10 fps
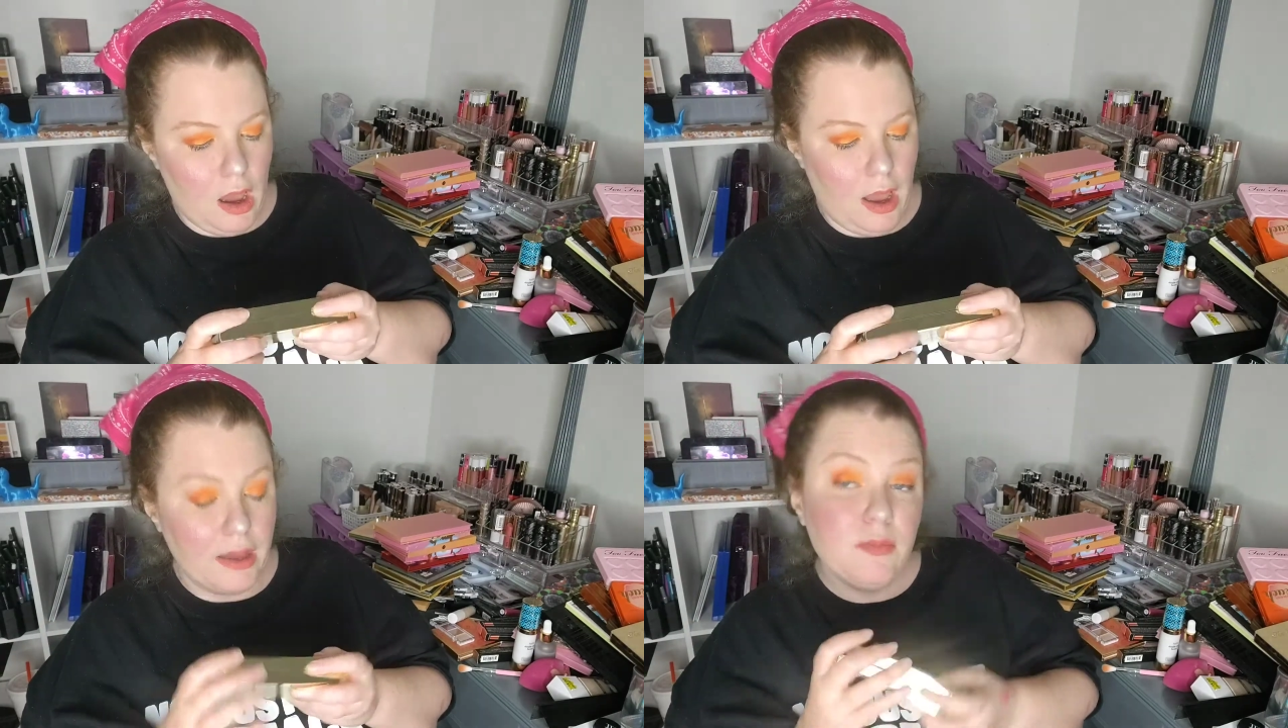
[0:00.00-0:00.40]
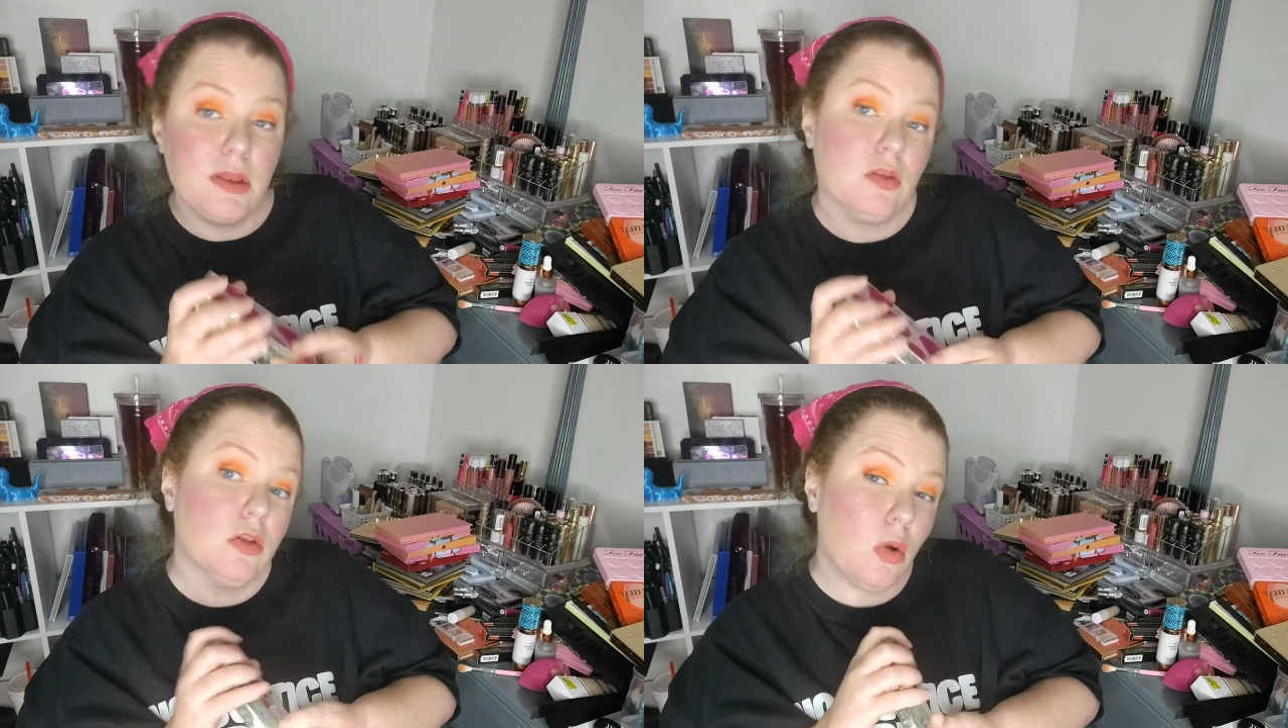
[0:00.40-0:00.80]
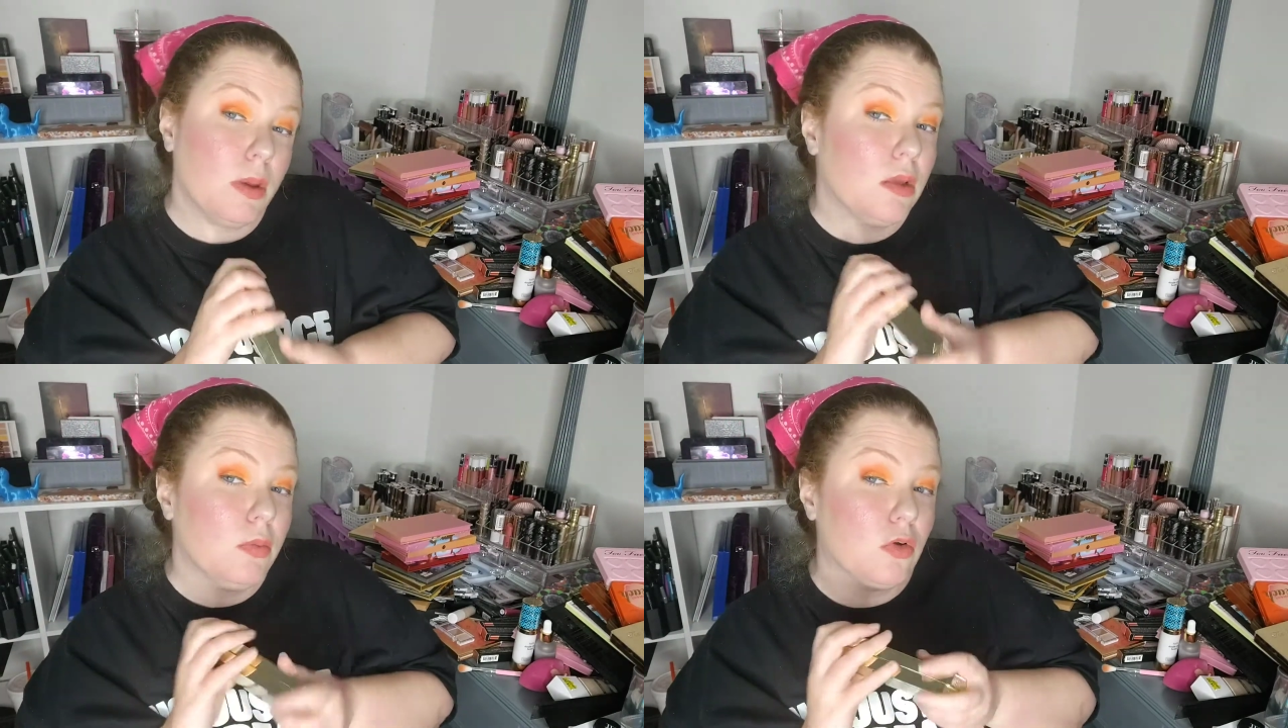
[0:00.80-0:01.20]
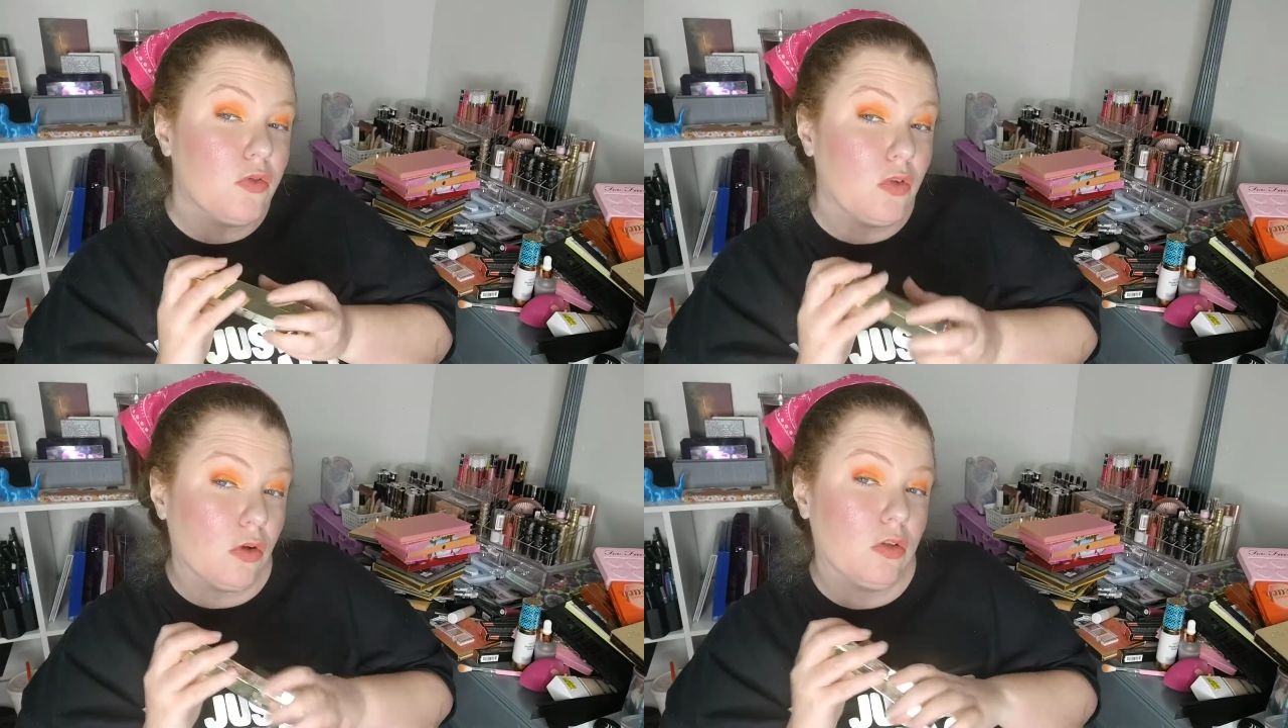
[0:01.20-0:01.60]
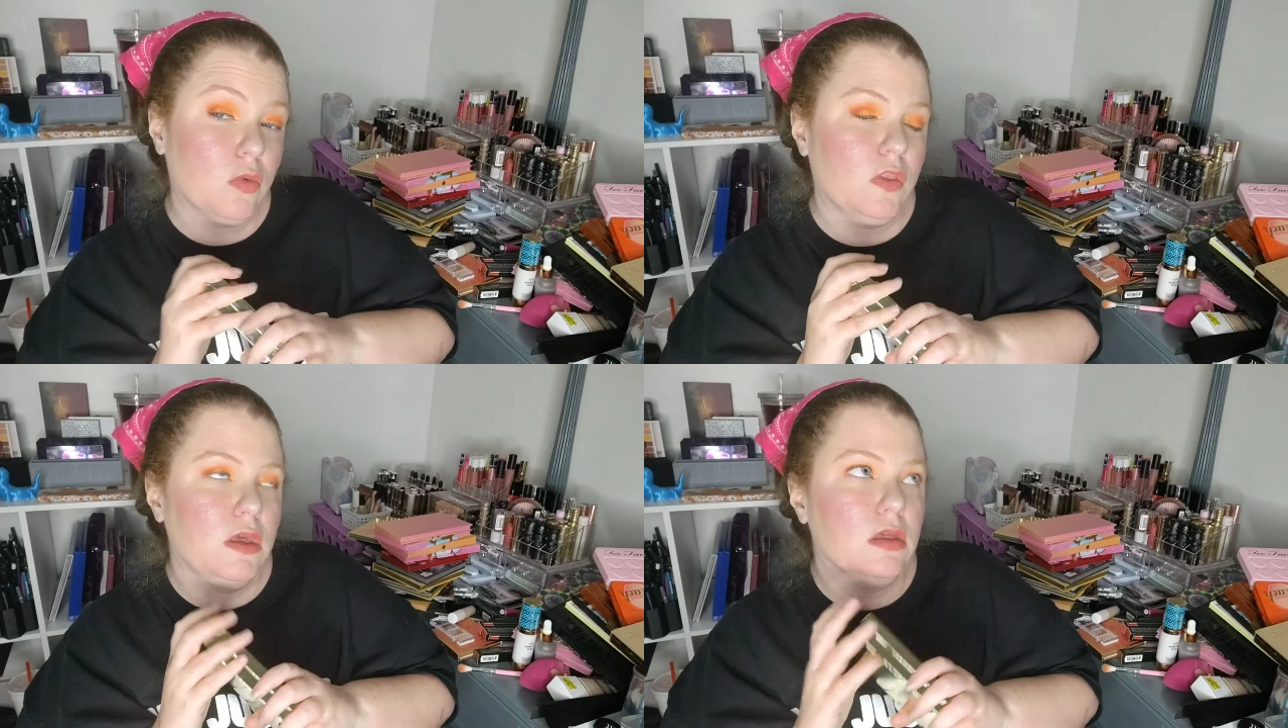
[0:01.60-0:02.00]
I have made so many beautiful looks
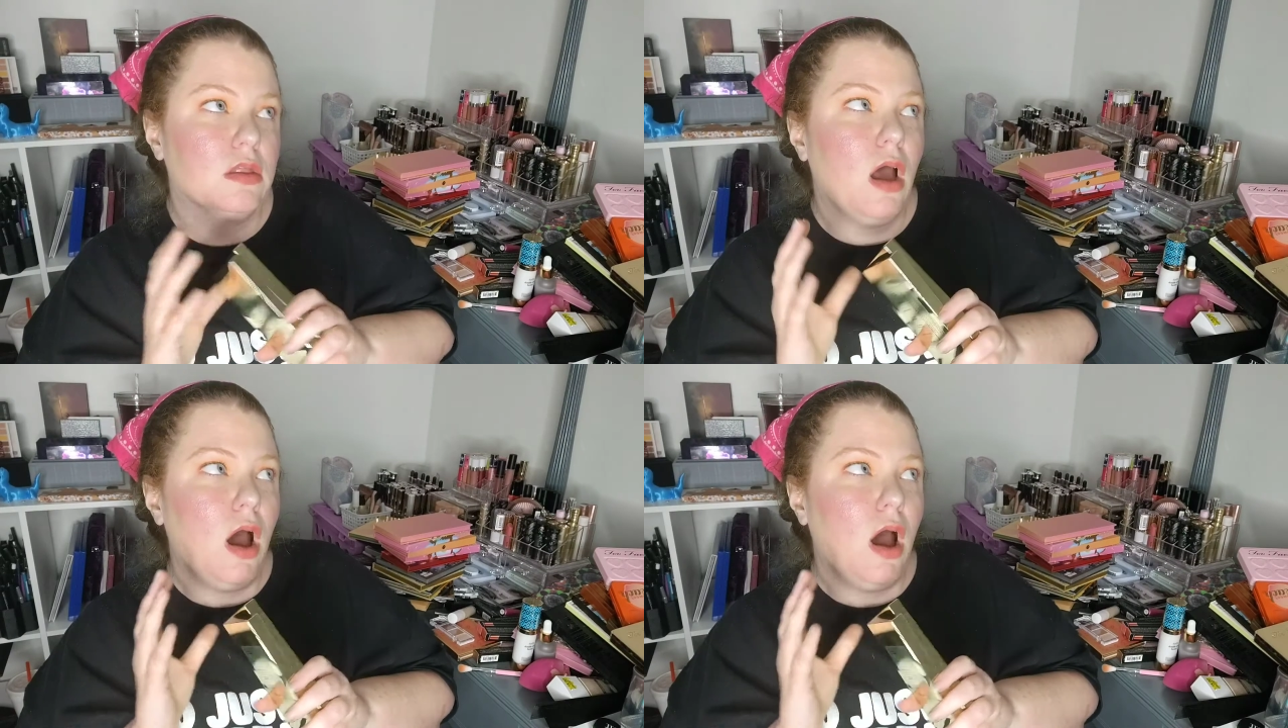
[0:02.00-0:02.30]
with these.